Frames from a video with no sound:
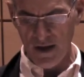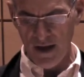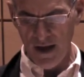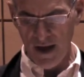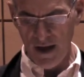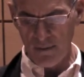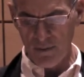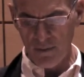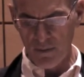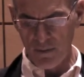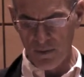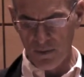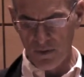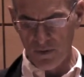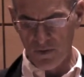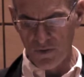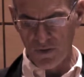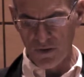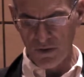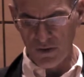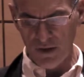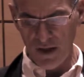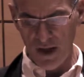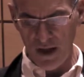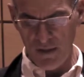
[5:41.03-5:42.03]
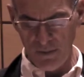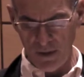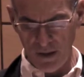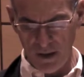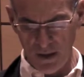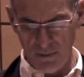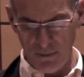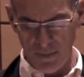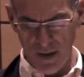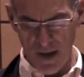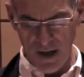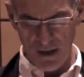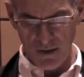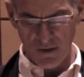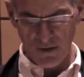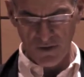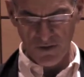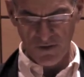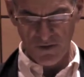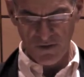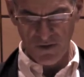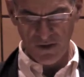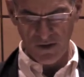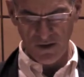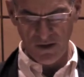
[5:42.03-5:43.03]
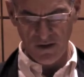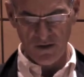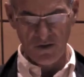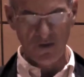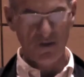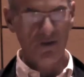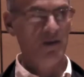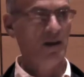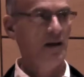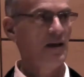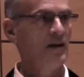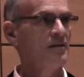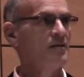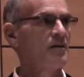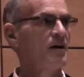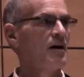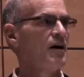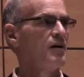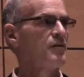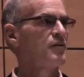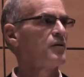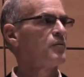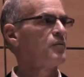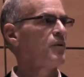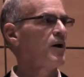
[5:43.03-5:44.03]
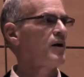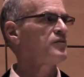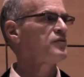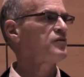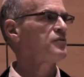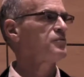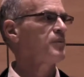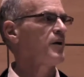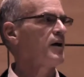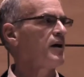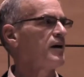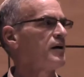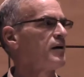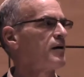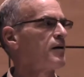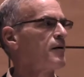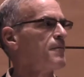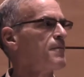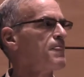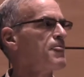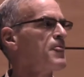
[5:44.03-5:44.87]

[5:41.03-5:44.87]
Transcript: capable of claiming a Palestinian state on the West Bank.